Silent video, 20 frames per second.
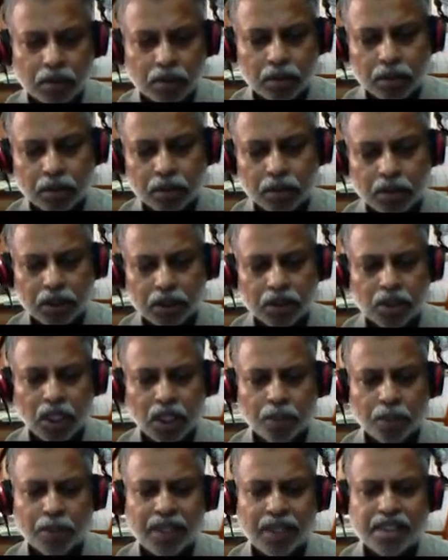These are
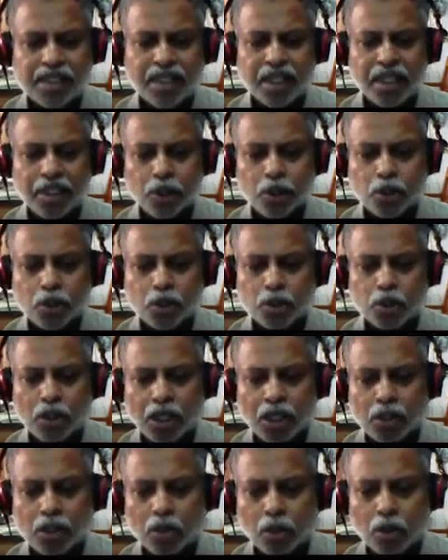majorly used to
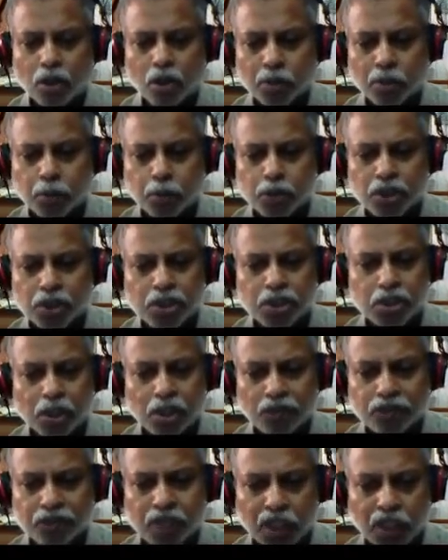control the position
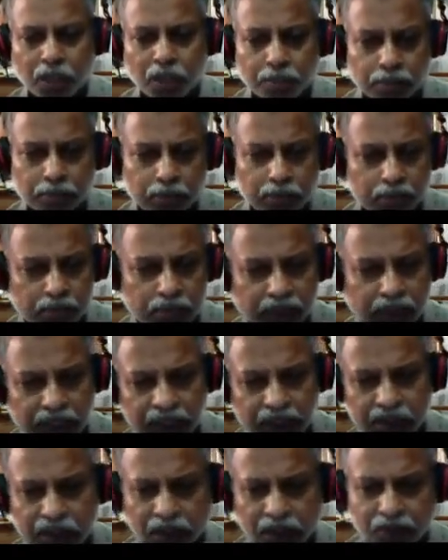of the arm. That
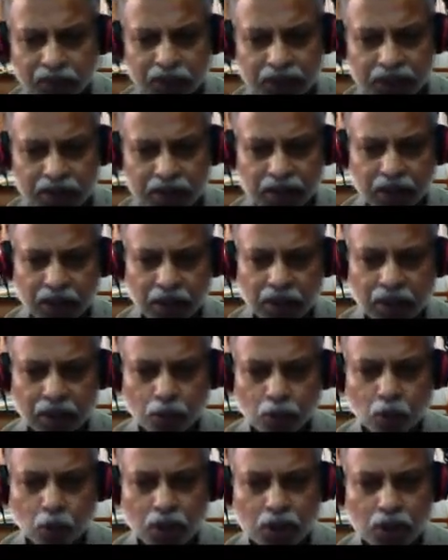is obvious.
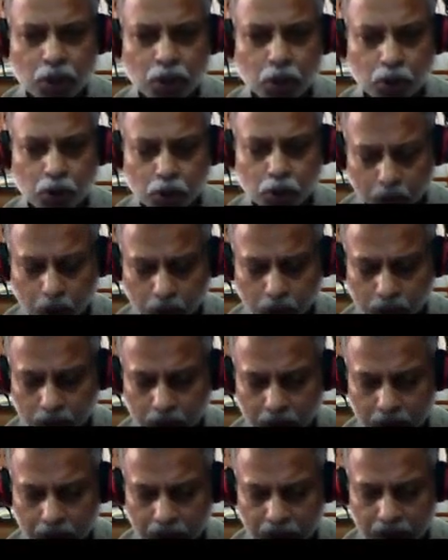Once you know
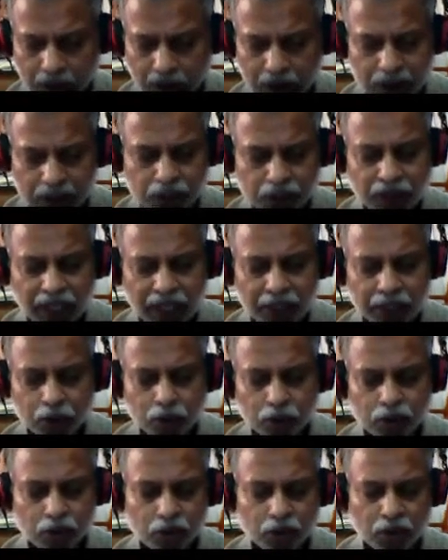these
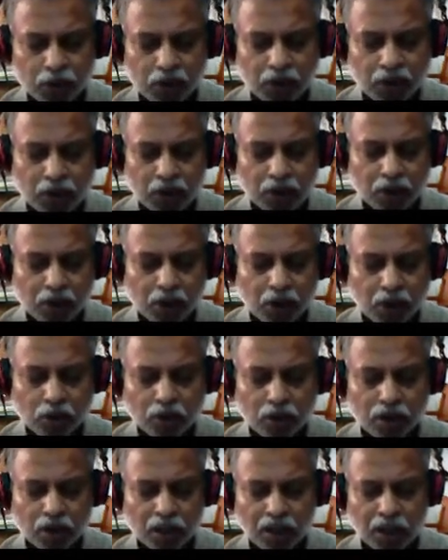values, you are going
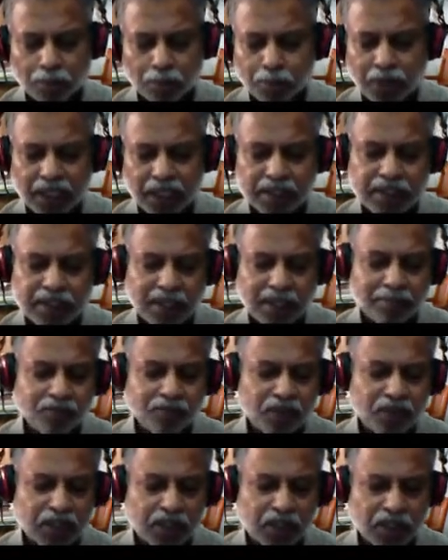to compare them
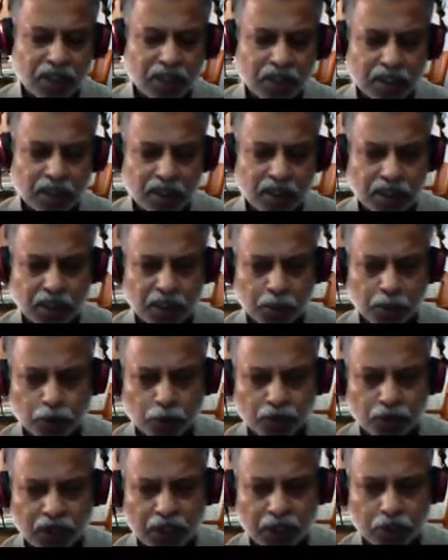with the input
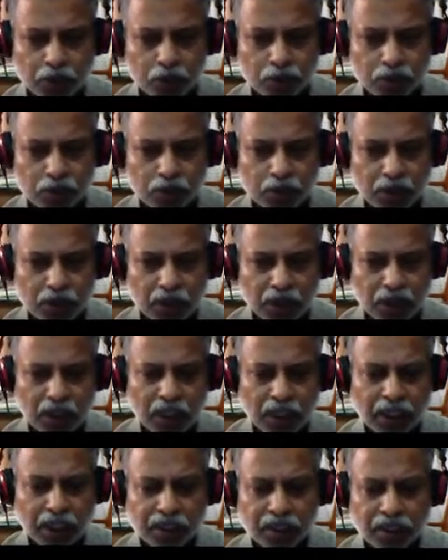values,
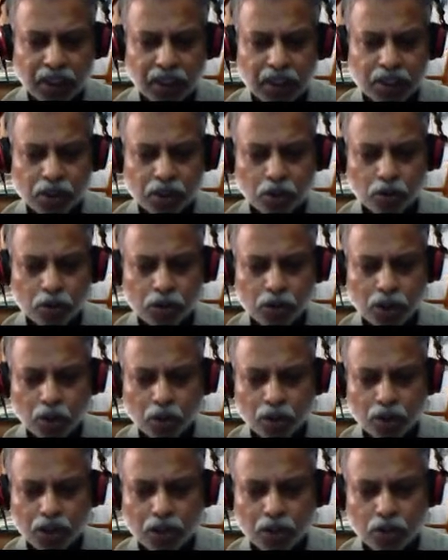and that is how you are
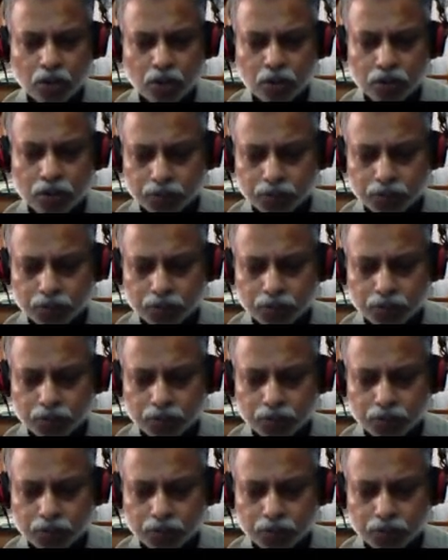going to,